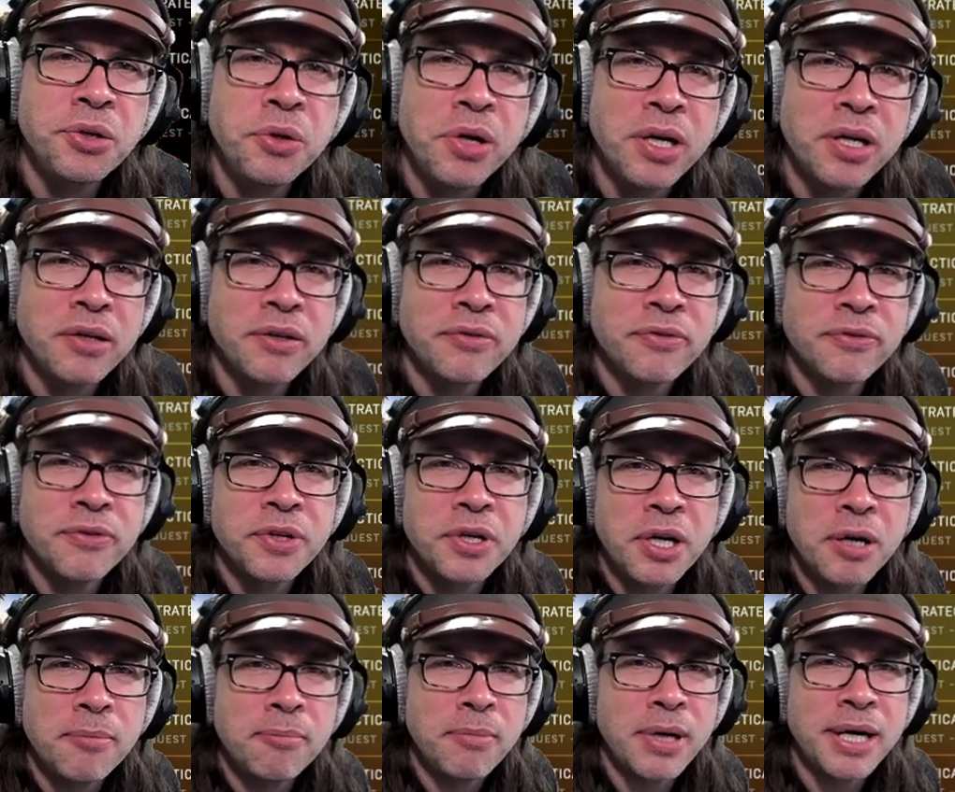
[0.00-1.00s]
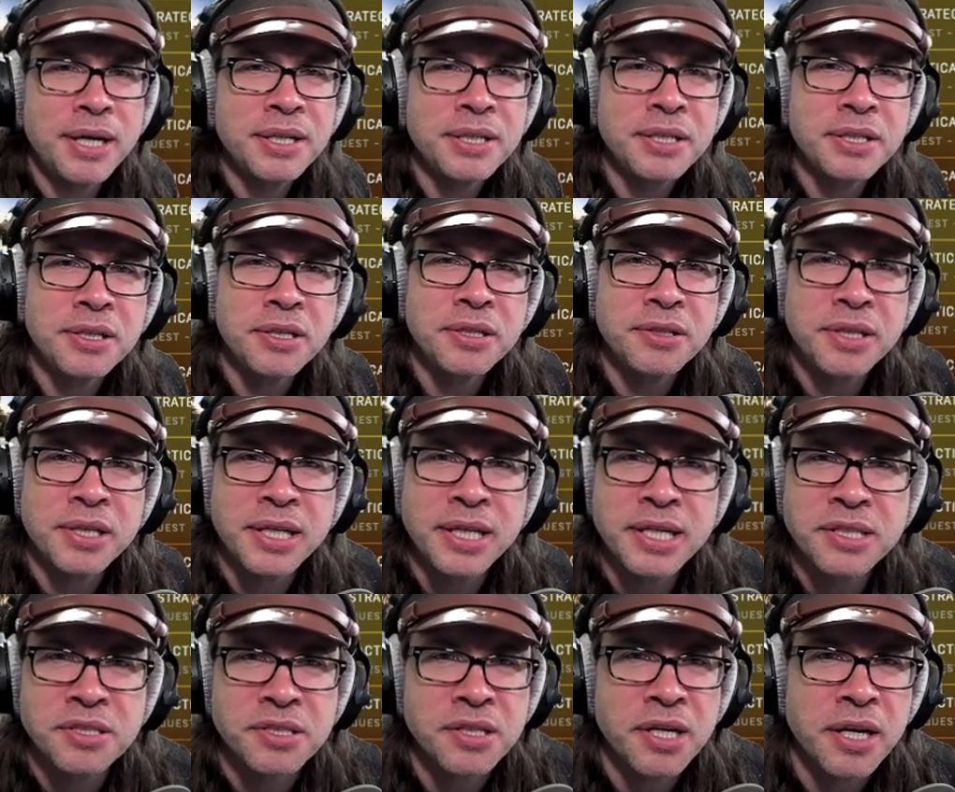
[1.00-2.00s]
you have a monitor that
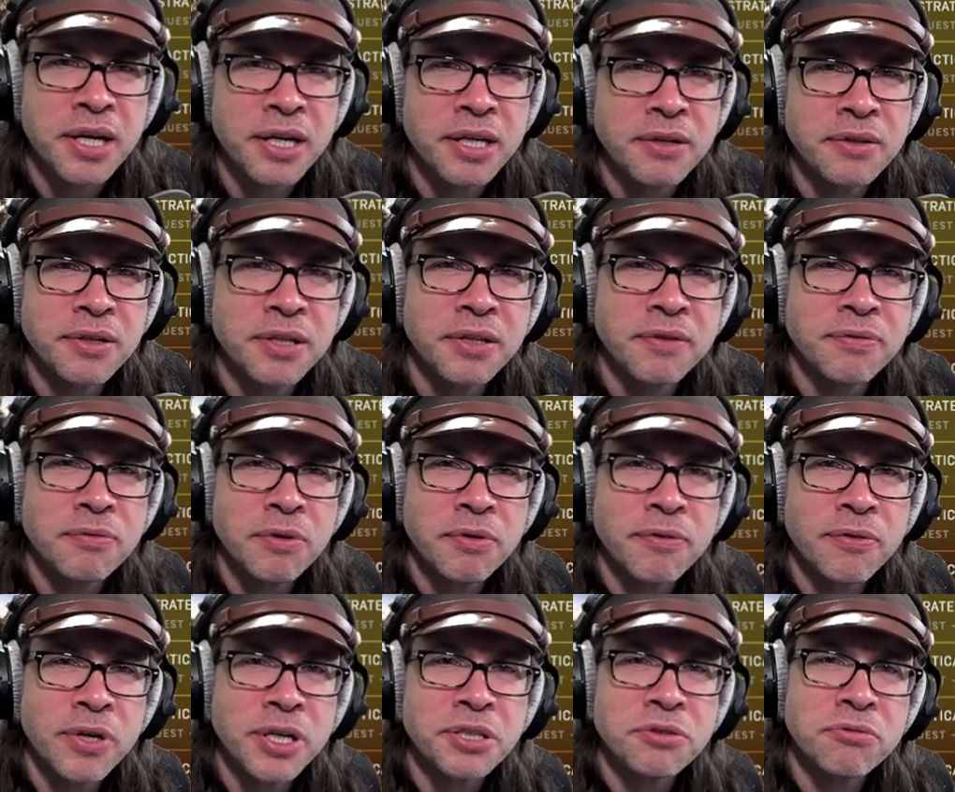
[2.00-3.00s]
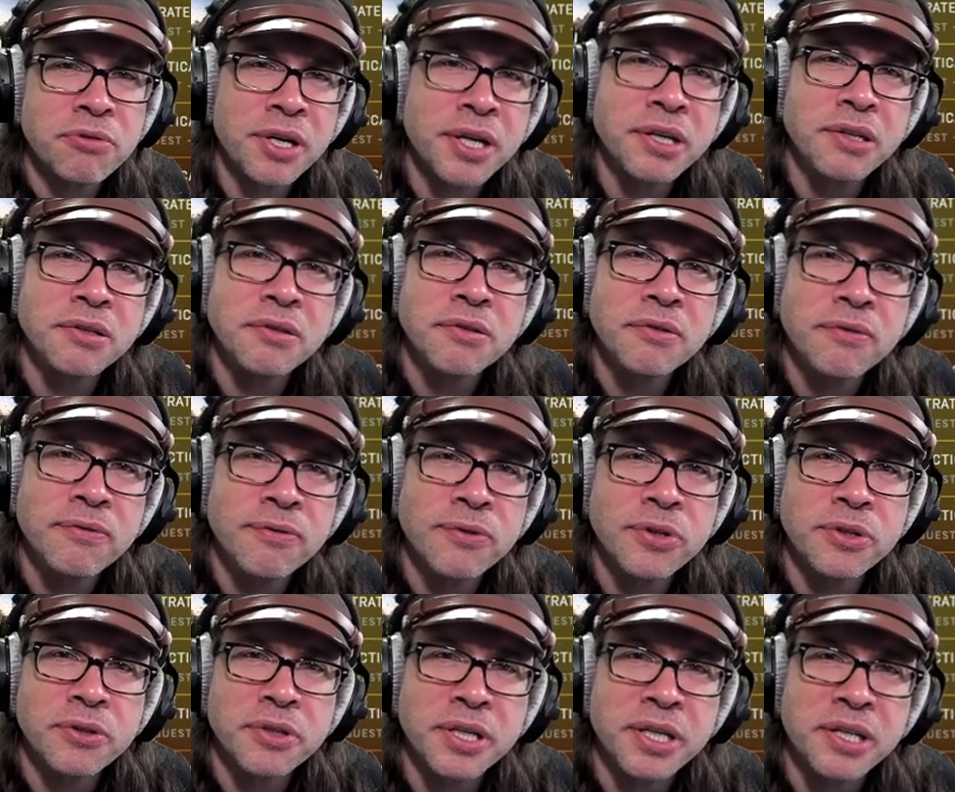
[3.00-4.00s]
has a higher enough refresh rate
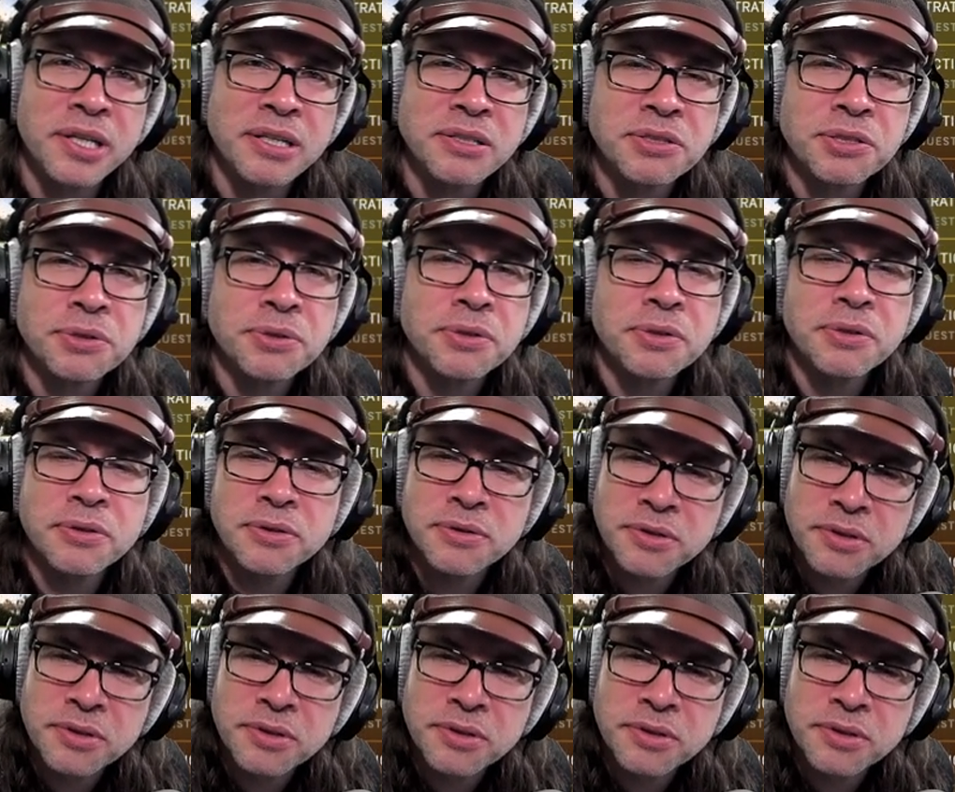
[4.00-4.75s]
for the console.